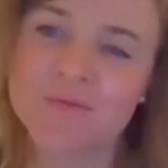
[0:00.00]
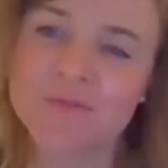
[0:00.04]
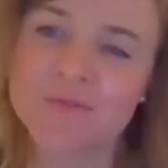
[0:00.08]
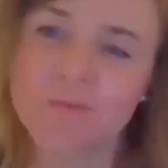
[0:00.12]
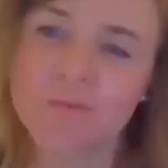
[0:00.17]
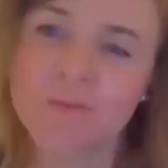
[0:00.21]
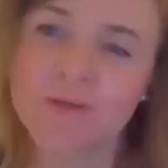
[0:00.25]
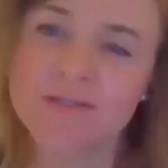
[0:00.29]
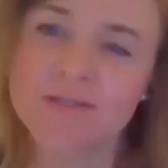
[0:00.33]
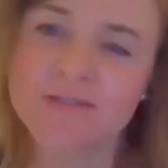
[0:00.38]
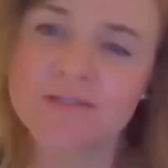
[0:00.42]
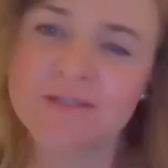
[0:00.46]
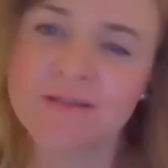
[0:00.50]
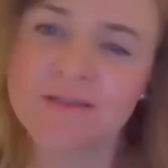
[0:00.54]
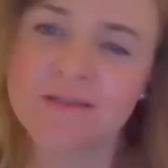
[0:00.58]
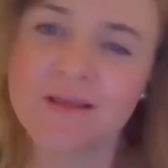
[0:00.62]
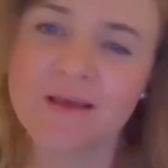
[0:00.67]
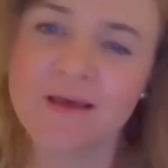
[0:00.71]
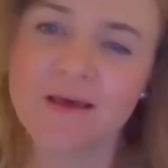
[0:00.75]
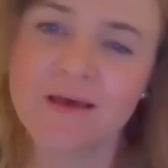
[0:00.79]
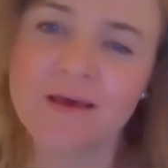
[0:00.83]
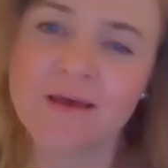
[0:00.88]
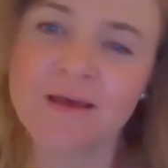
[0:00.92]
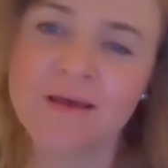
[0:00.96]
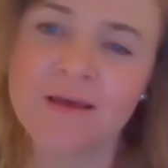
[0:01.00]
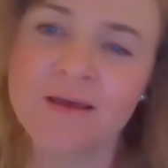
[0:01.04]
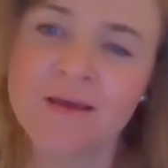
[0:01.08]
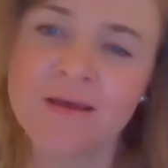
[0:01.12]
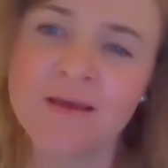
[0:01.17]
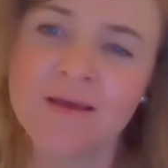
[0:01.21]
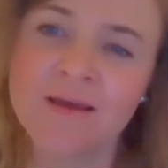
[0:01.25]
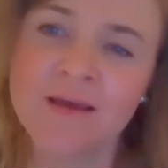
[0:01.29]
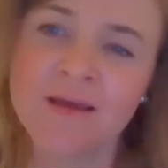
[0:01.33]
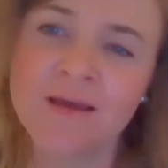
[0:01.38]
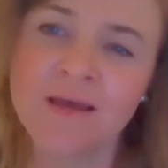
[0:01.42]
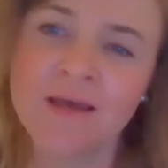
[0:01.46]
much, Cynthia.
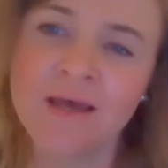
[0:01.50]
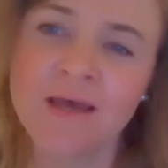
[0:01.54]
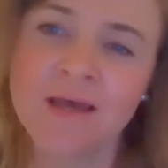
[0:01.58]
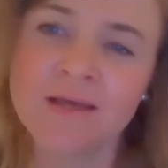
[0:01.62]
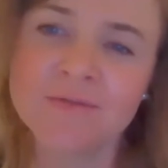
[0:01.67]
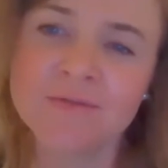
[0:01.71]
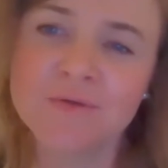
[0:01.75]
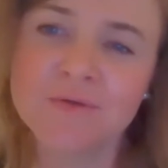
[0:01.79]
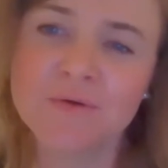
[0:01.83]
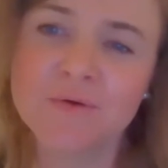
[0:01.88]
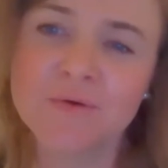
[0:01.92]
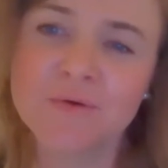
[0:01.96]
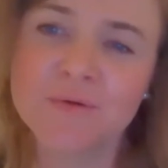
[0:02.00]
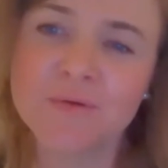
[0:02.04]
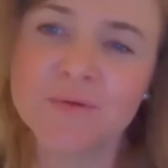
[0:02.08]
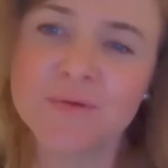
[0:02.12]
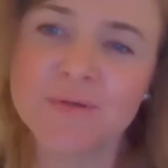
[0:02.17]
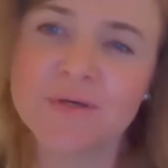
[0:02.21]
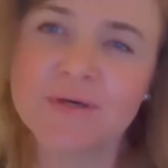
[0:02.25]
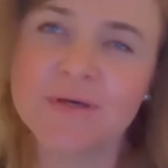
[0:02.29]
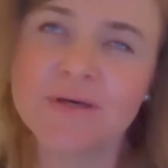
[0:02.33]
So,